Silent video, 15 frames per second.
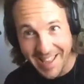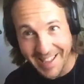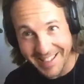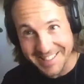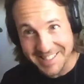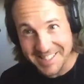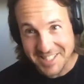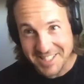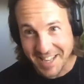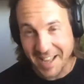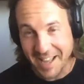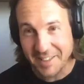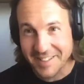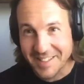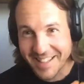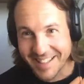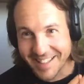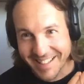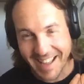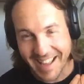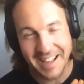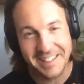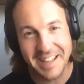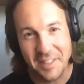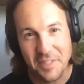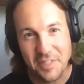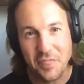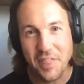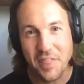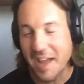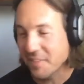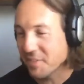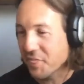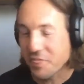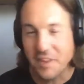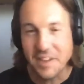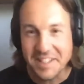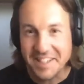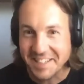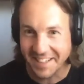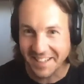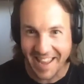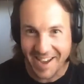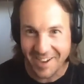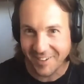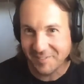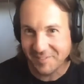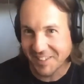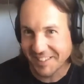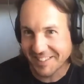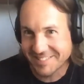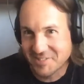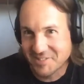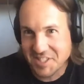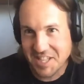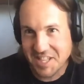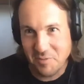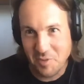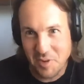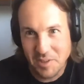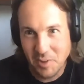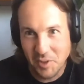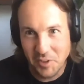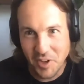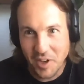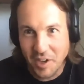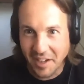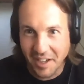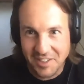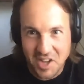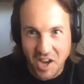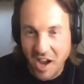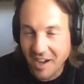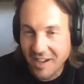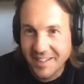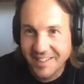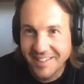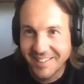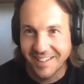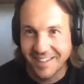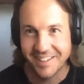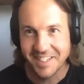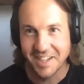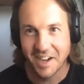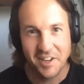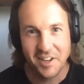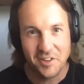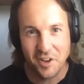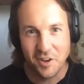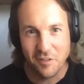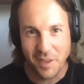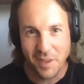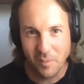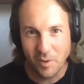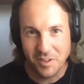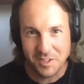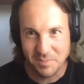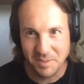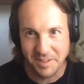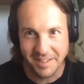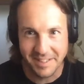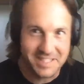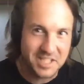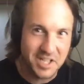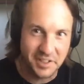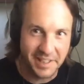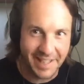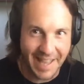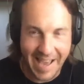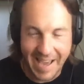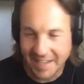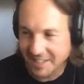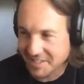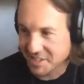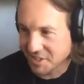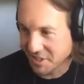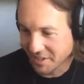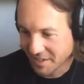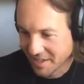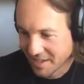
and that's where it came from. And, a credible and, source. thinking now, I'm like, was that real or not? I, I, I, I don't know if that was, but it certainly added to